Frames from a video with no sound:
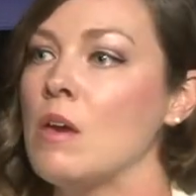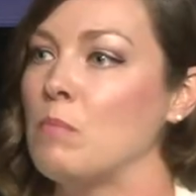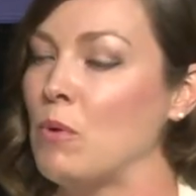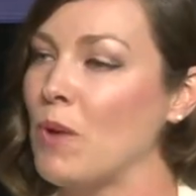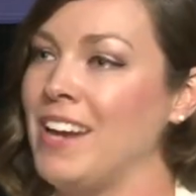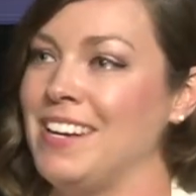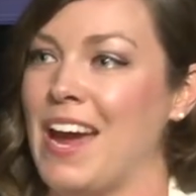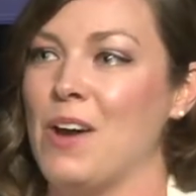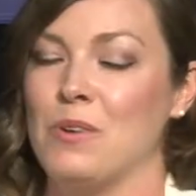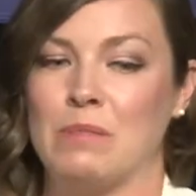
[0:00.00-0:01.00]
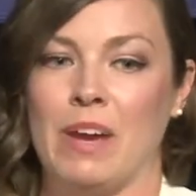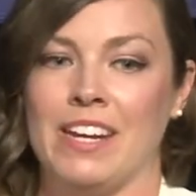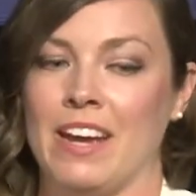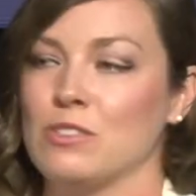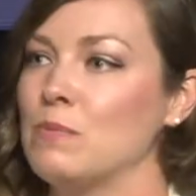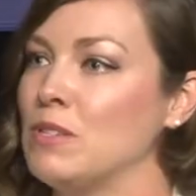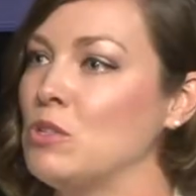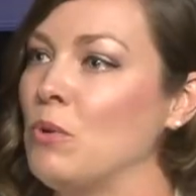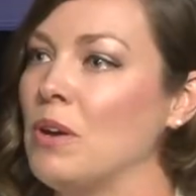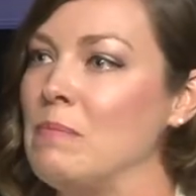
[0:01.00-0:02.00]
But right now in my announcement
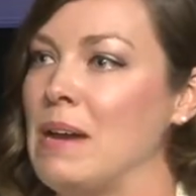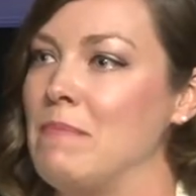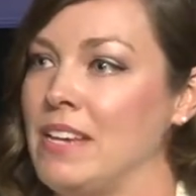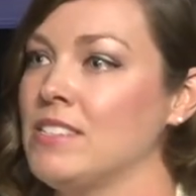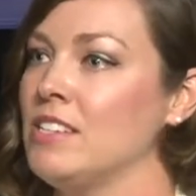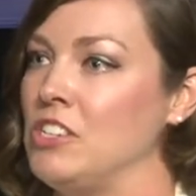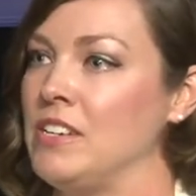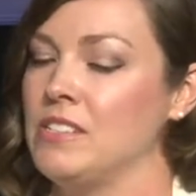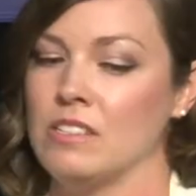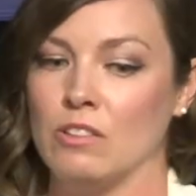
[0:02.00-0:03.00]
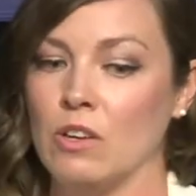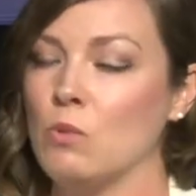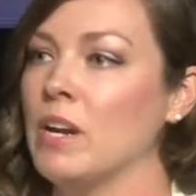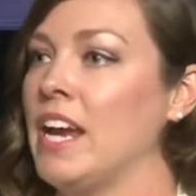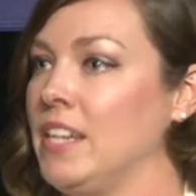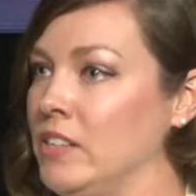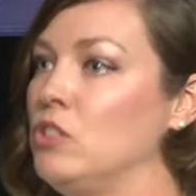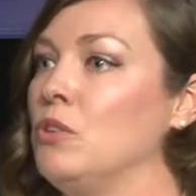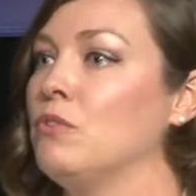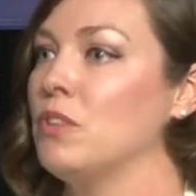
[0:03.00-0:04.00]
tour, my message is, look what I can
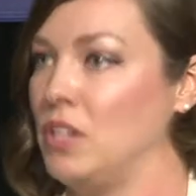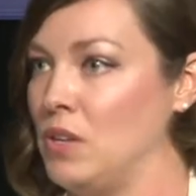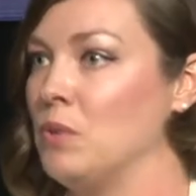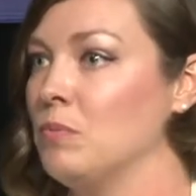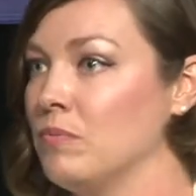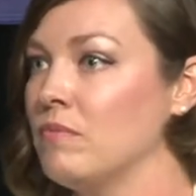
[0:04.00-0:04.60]
do for you.